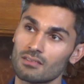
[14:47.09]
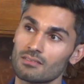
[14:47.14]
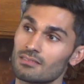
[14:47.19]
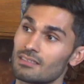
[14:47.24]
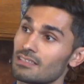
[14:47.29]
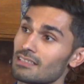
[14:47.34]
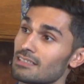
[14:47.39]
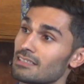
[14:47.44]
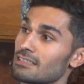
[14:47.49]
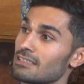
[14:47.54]

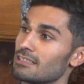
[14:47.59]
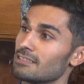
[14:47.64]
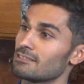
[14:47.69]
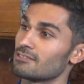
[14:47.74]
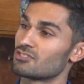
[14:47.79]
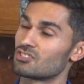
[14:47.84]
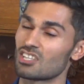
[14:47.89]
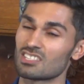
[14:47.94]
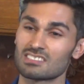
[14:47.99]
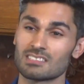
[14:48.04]
the
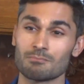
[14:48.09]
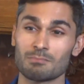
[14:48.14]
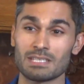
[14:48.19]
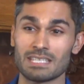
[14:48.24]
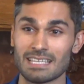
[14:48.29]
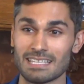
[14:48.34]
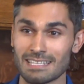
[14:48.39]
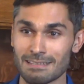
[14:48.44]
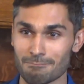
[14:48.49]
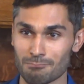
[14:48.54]
Just the
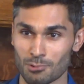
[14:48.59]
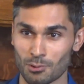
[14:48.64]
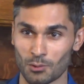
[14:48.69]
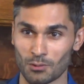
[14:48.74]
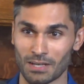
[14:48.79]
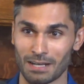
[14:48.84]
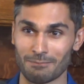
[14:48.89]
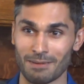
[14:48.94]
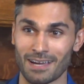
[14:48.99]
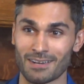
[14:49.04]
Beginning
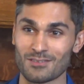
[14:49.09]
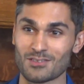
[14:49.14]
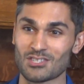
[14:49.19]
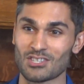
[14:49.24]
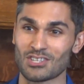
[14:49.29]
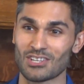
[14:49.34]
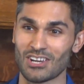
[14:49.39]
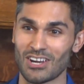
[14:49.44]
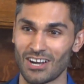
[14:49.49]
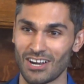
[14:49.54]
program out of
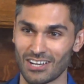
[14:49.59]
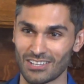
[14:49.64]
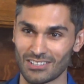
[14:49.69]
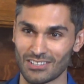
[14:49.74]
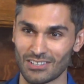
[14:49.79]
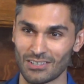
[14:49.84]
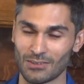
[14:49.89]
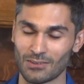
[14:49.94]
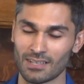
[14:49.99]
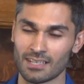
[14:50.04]

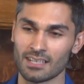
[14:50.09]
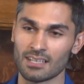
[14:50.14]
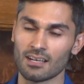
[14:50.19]
Chicago,